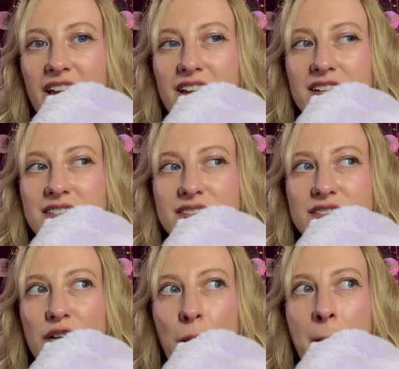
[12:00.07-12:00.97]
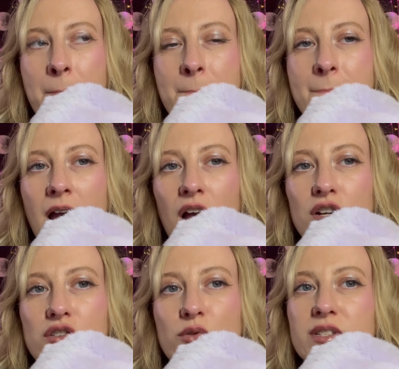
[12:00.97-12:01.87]
And
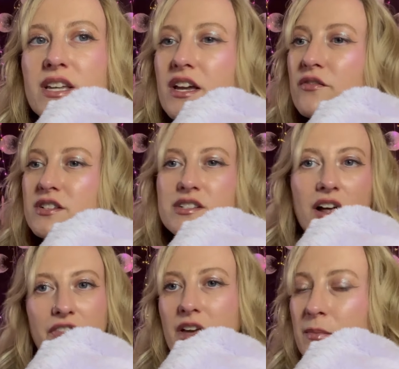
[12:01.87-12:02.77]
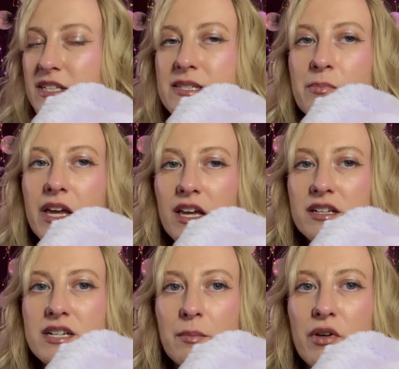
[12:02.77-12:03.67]
so it's like, if it's not them, it's me
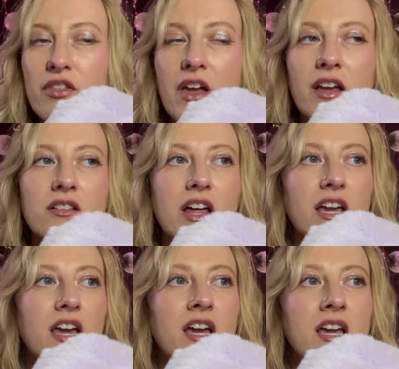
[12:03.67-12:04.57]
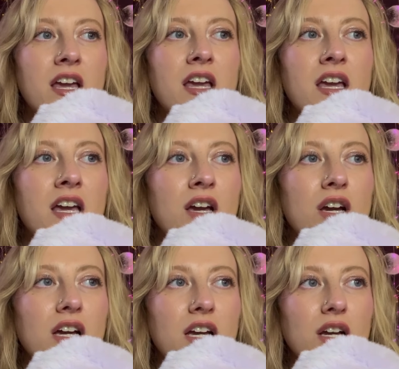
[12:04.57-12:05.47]
type of thing. Like,
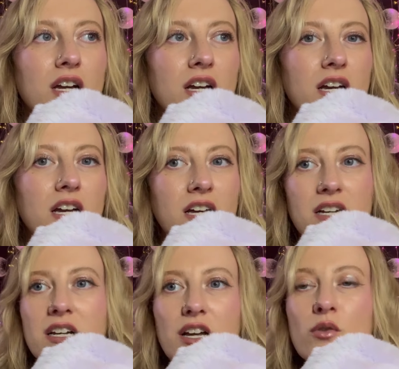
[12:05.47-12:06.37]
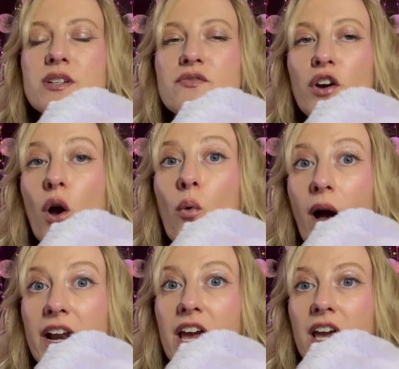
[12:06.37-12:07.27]
it was for a
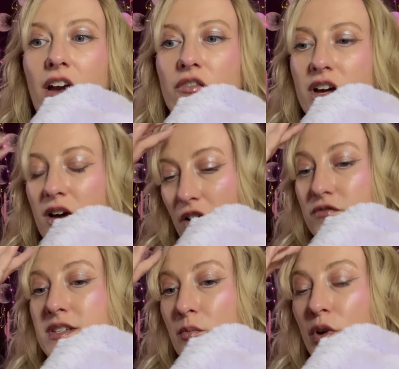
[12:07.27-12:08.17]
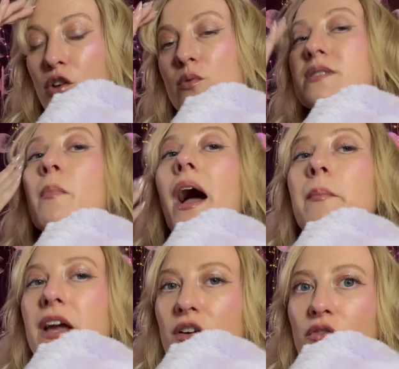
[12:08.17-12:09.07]
wedding of someone who was my
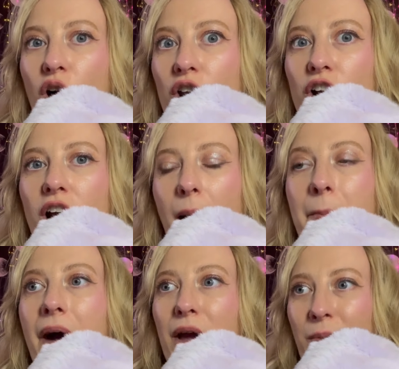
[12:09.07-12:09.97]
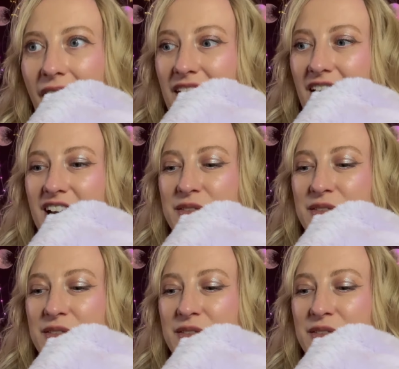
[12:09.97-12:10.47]
maid of honor at my wedding.